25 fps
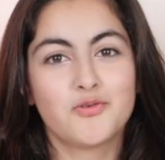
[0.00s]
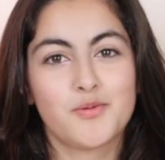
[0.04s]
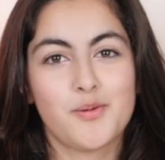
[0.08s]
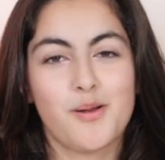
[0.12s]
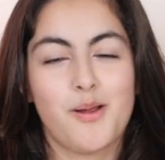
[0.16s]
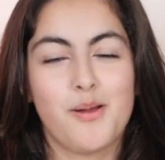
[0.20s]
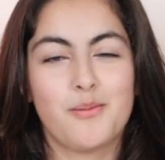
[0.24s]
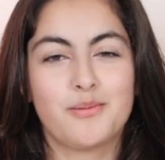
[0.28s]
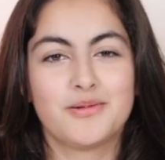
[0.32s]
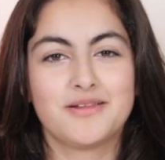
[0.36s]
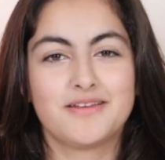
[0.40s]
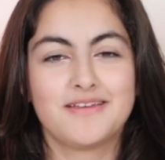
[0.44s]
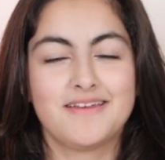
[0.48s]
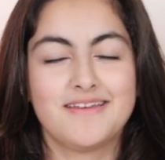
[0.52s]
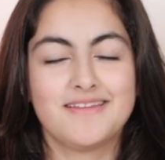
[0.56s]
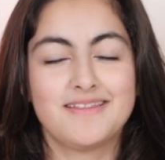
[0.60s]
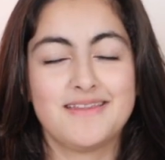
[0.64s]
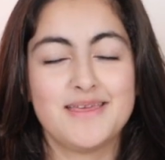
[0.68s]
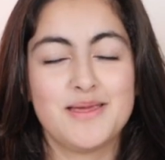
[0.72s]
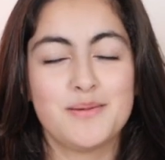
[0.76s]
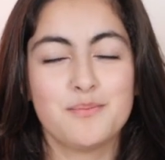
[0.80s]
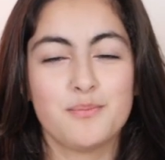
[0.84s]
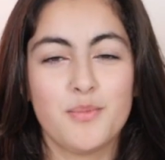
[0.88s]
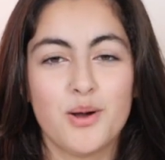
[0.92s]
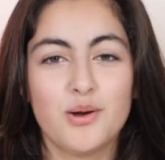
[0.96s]
for probably
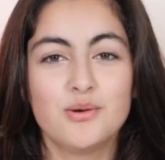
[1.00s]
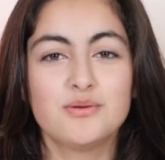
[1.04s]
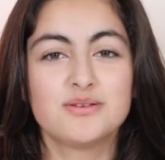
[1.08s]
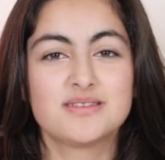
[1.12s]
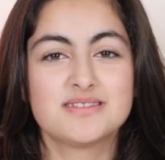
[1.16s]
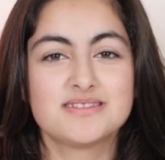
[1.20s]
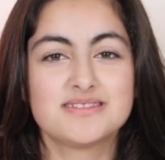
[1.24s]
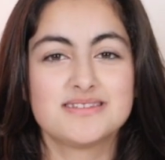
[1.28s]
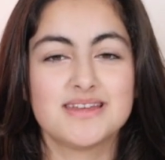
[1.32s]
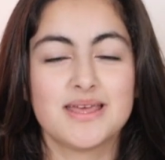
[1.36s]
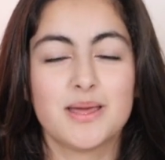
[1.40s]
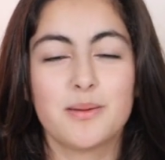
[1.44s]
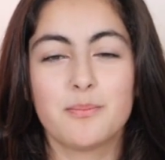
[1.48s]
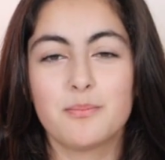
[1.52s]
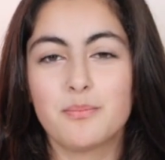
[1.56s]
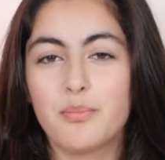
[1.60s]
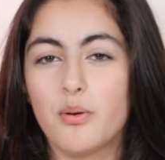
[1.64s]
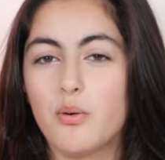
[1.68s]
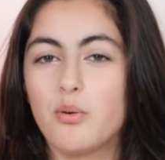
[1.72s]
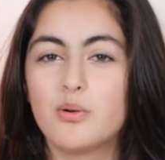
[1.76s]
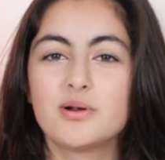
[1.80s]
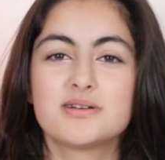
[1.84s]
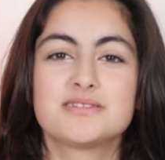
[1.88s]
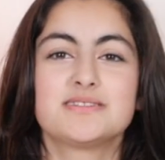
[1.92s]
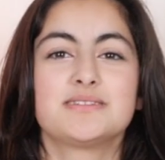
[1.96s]
the most
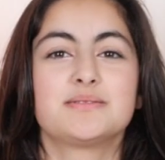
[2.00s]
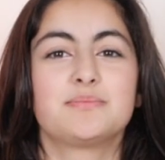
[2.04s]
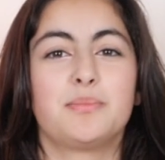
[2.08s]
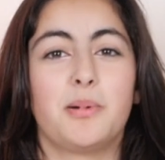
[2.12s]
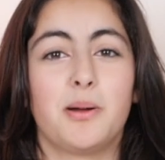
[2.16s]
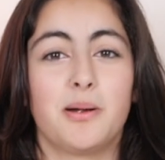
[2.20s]
important